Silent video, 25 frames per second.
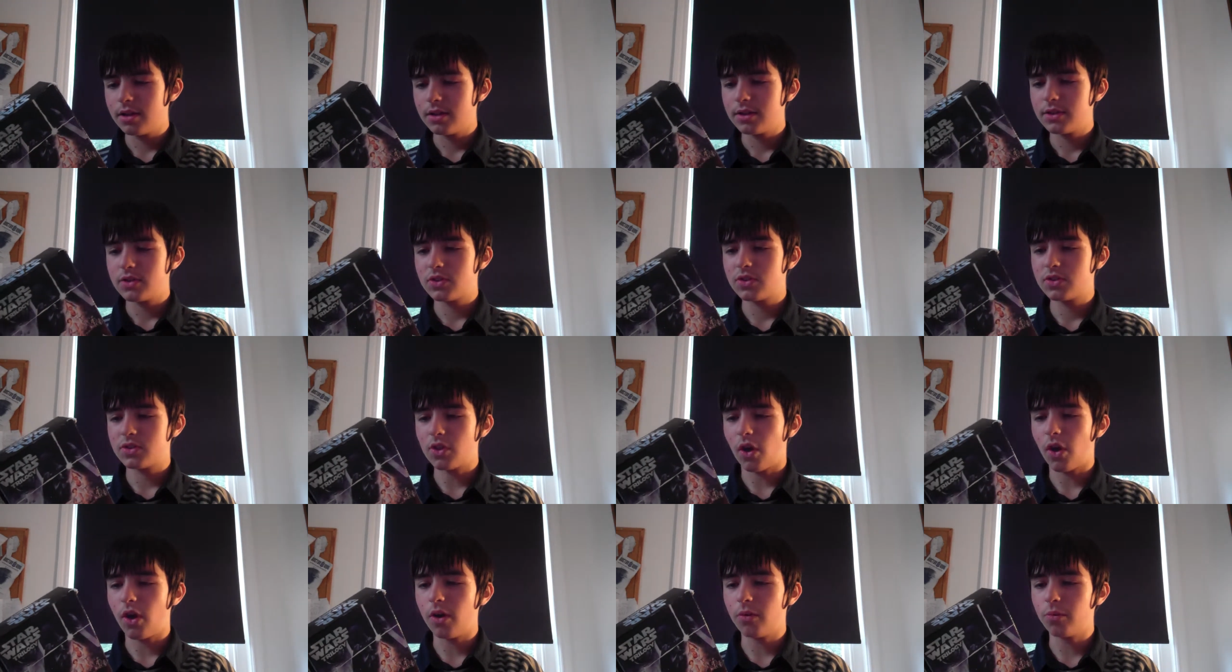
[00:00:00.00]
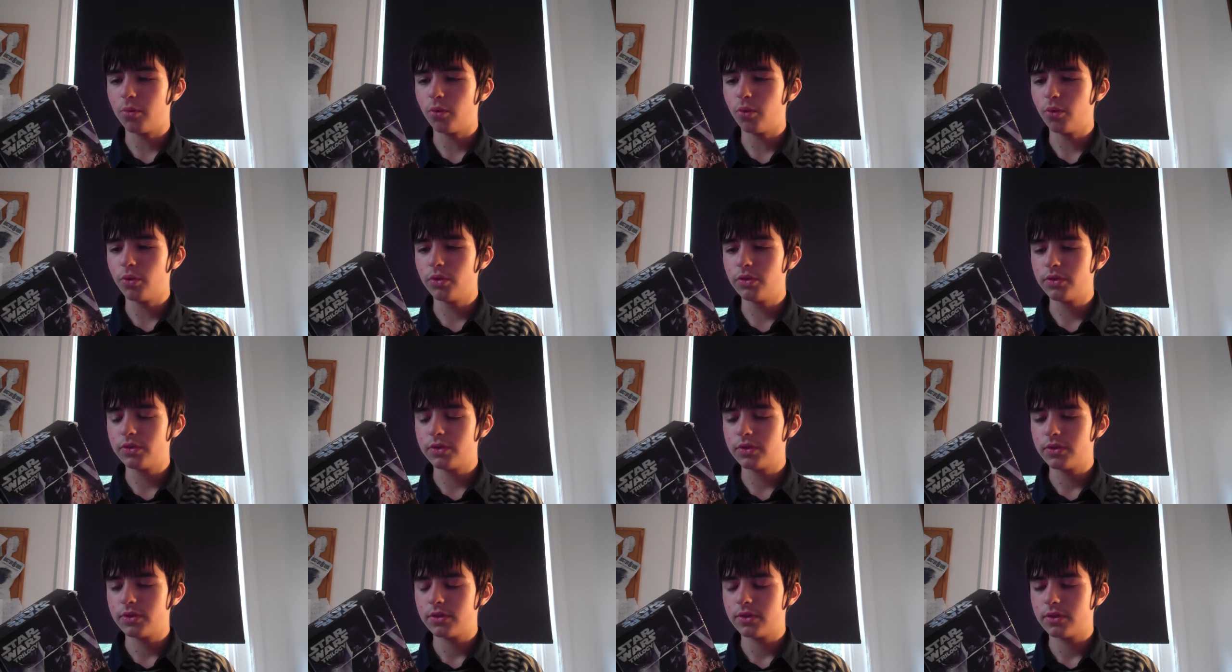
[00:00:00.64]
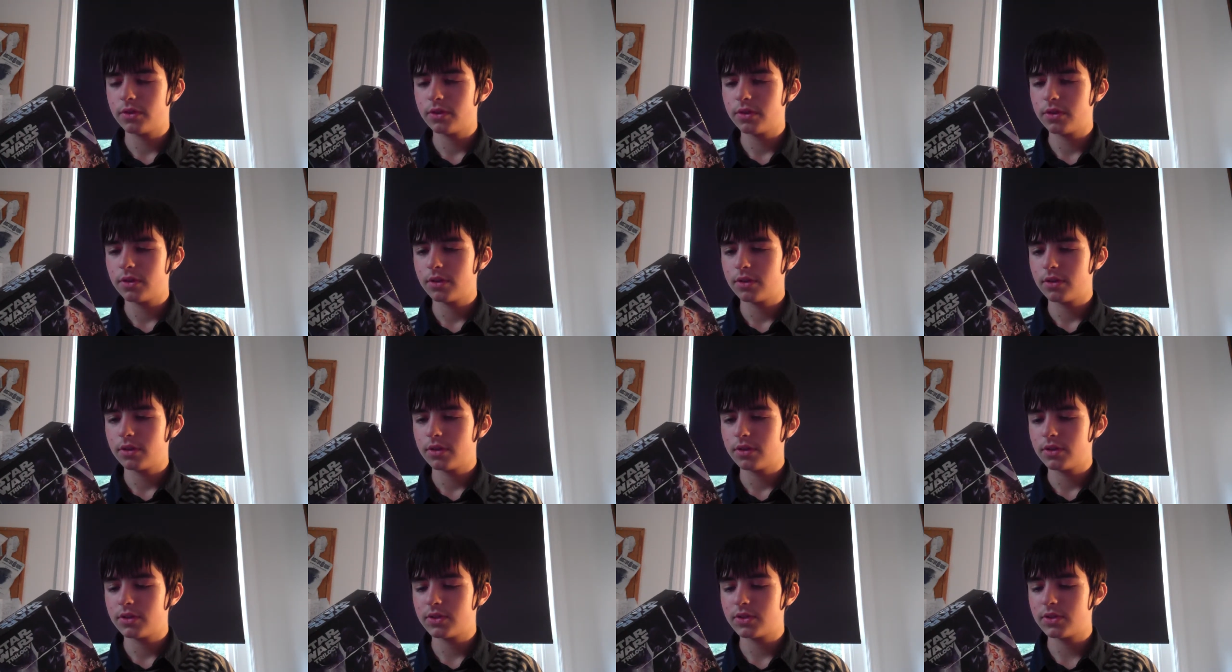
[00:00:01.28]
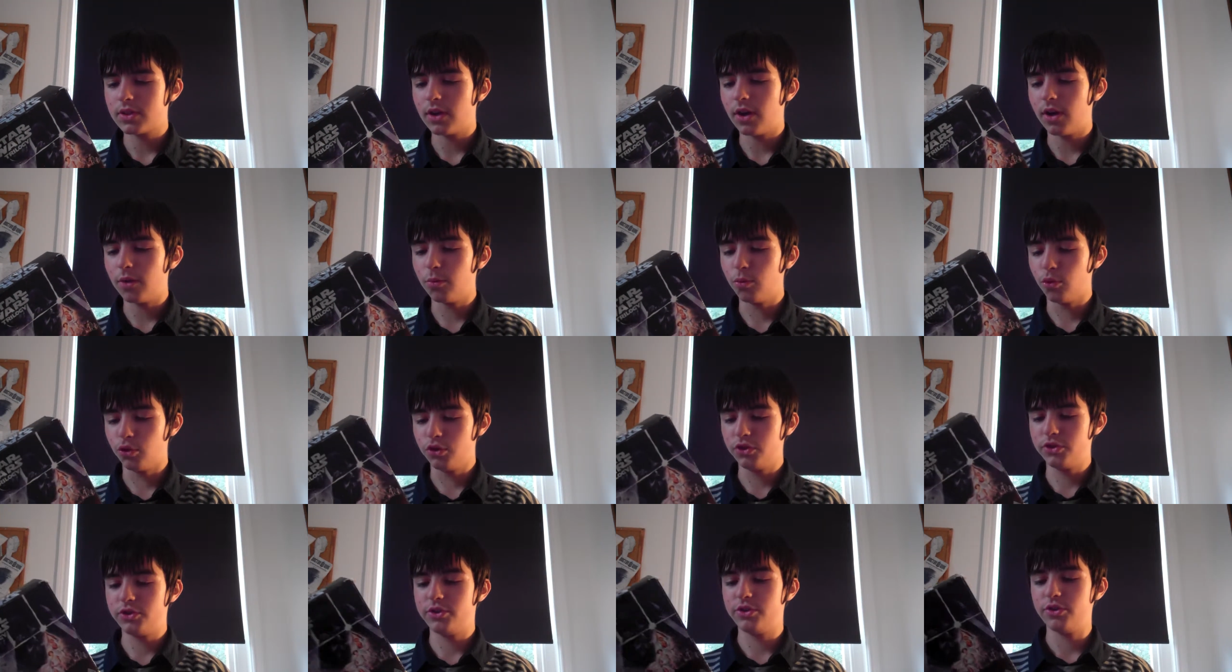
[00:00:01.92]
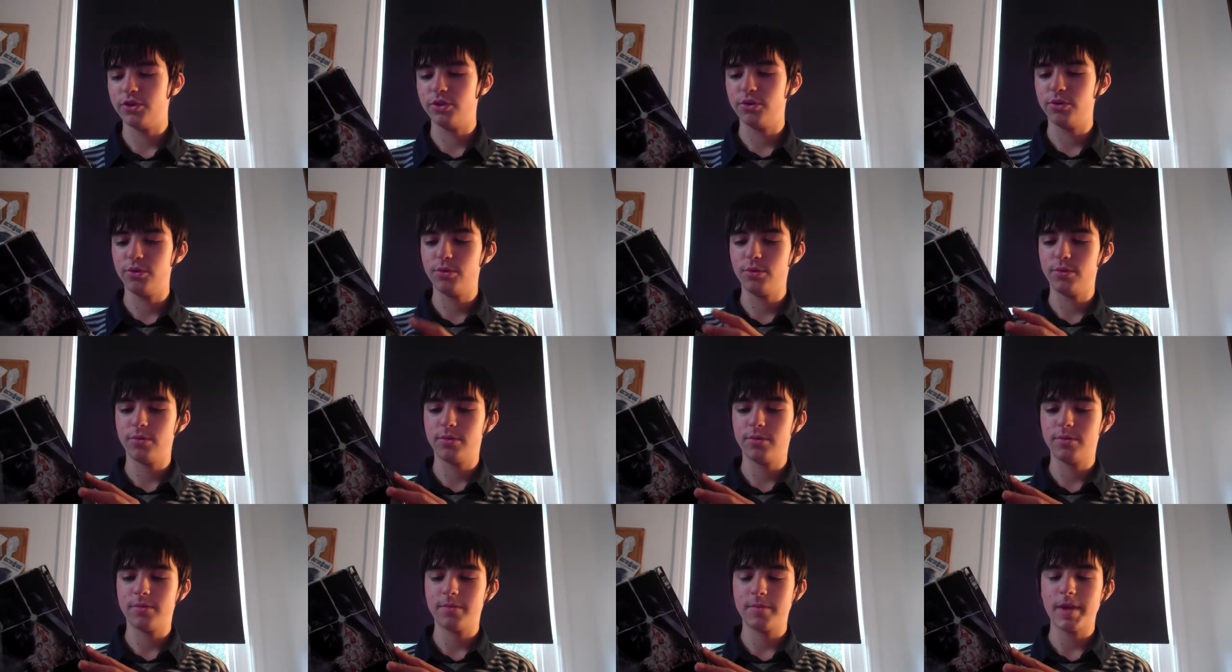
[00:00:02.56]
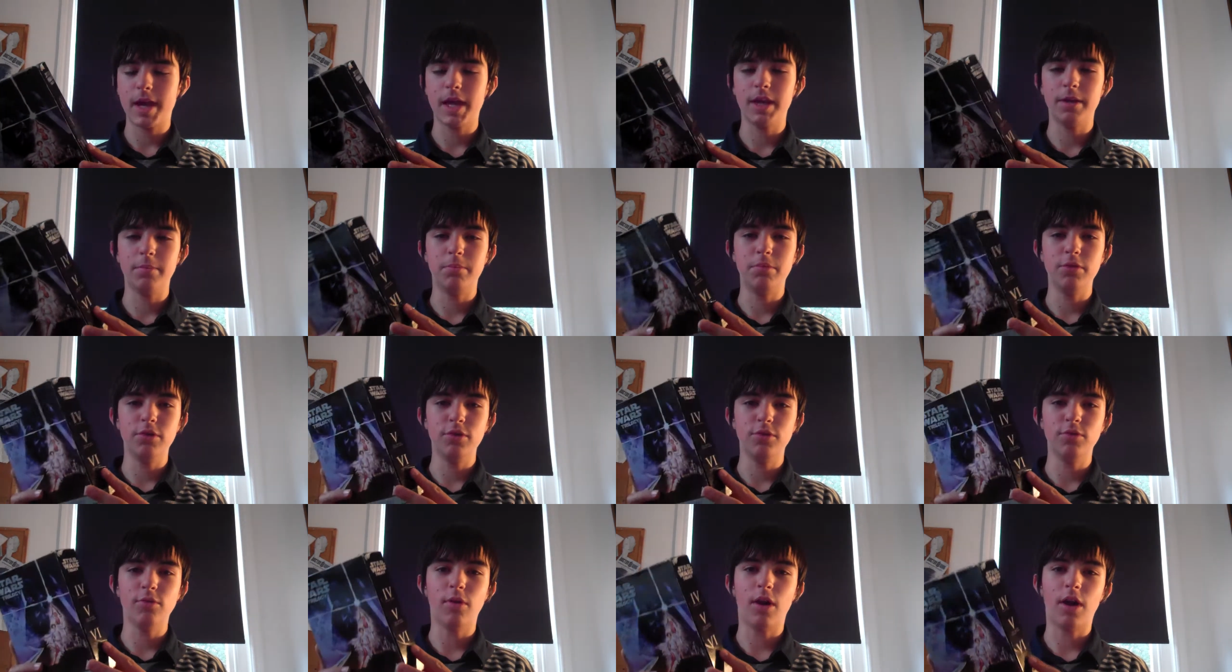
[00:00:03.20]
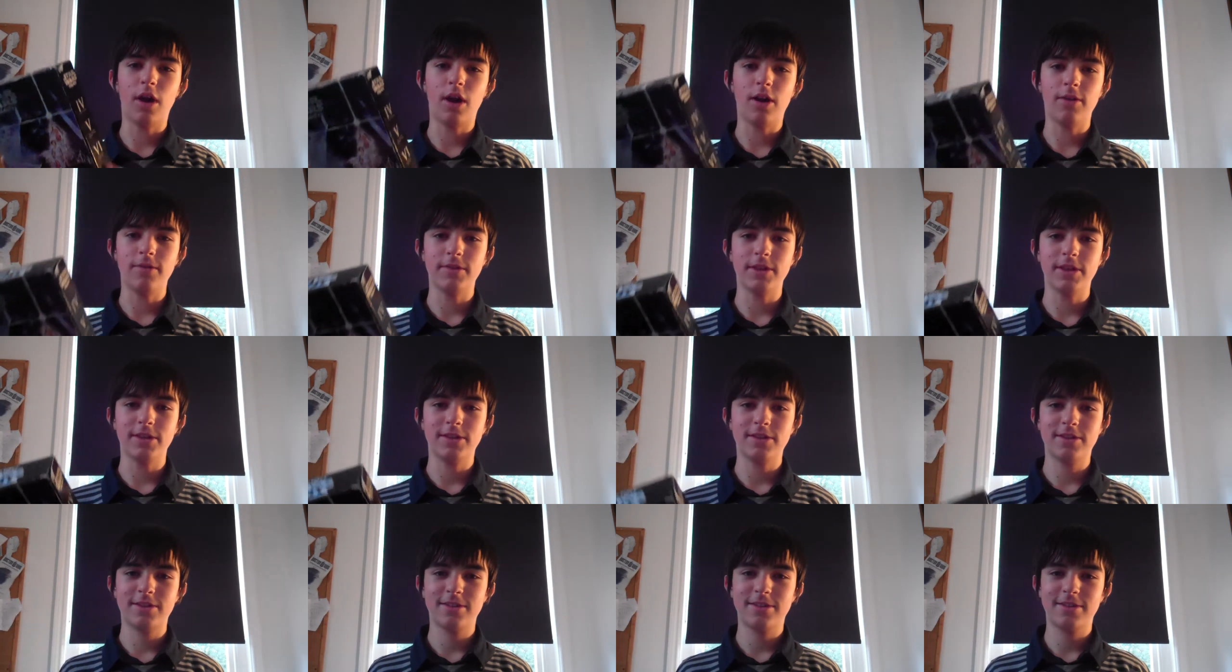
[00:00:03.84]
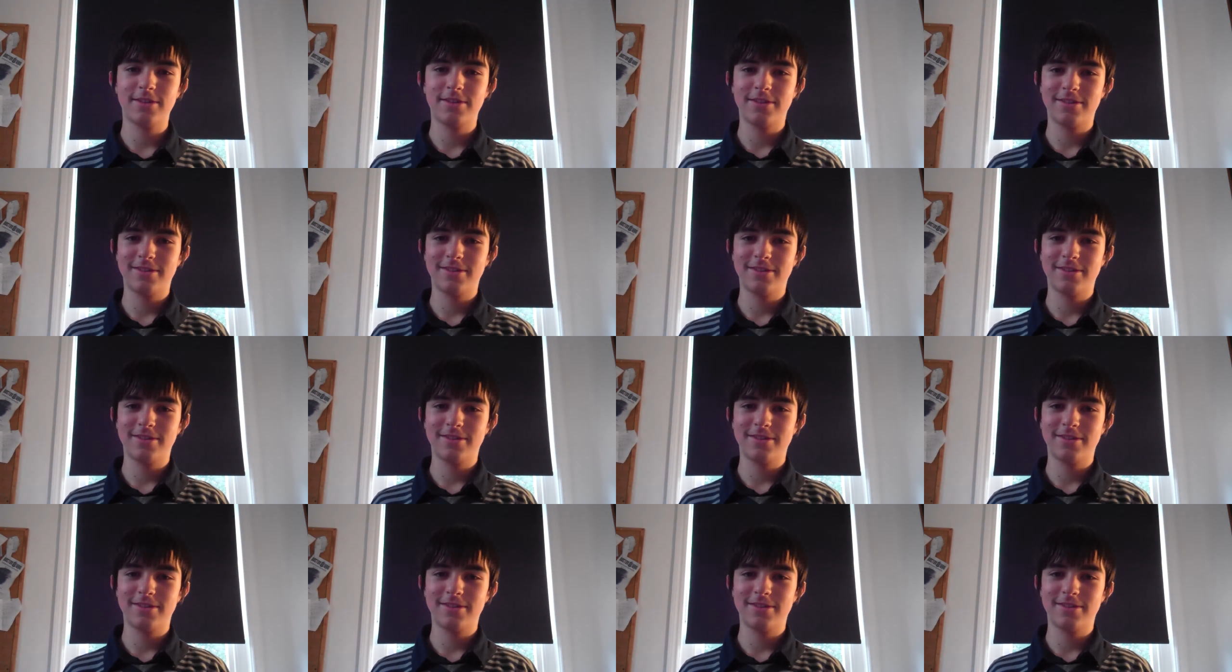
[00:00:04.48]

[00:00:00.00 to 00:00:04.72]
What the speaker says: Star Wars 2, and Blue Harvest.